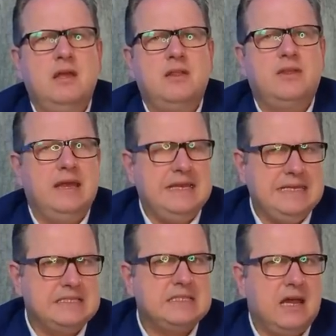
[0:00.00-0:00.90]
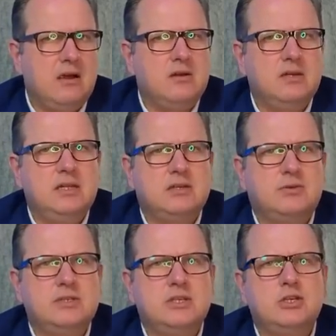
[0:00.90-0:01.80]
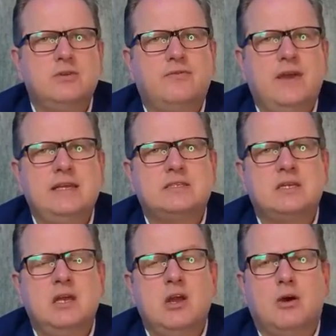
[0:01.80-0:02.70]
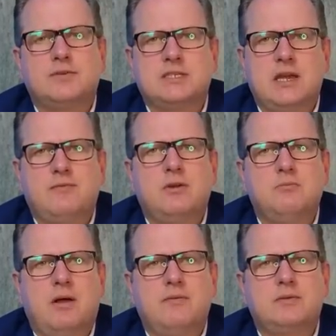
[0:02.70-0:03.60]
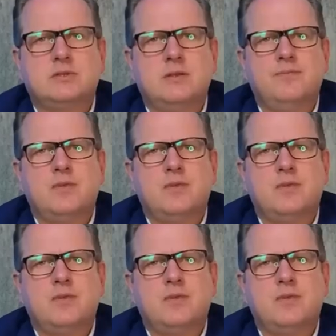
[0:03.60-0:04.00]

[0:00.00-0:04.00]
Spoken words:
there is currently a transition phase of several months